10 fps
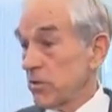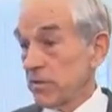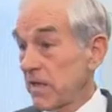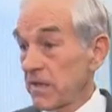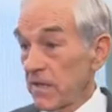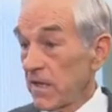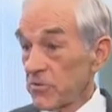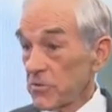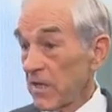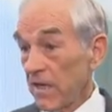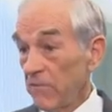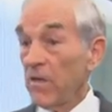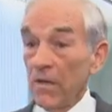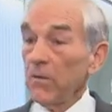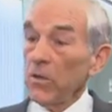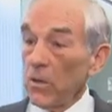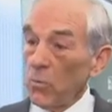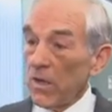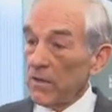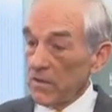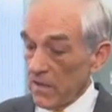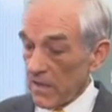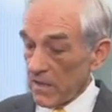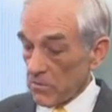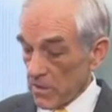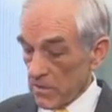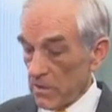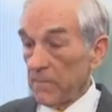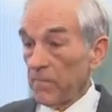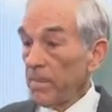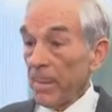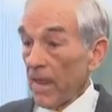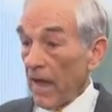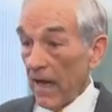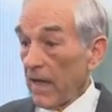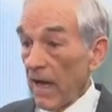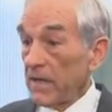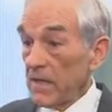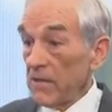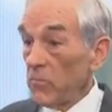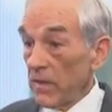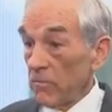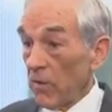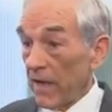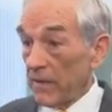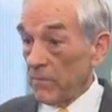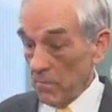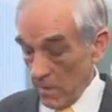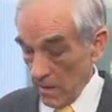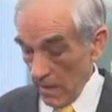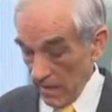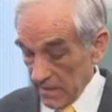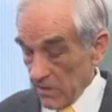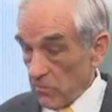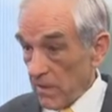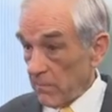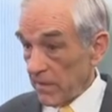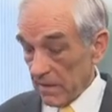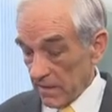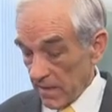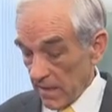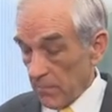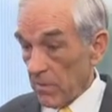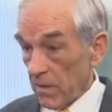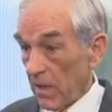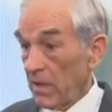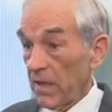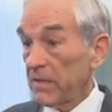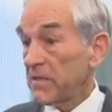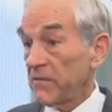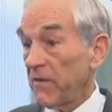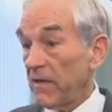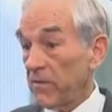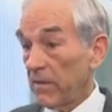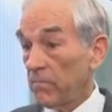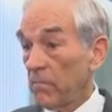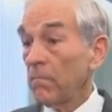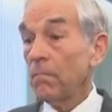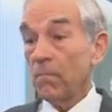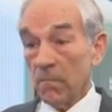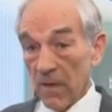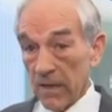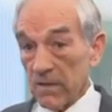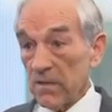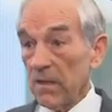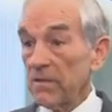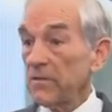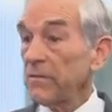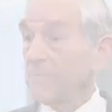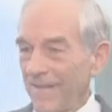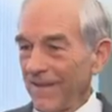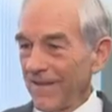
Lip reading: sort of take the answers I get. You know what? The answer is, I didn't write them. I didn't read them at the time, and I disavow them. That is the answer.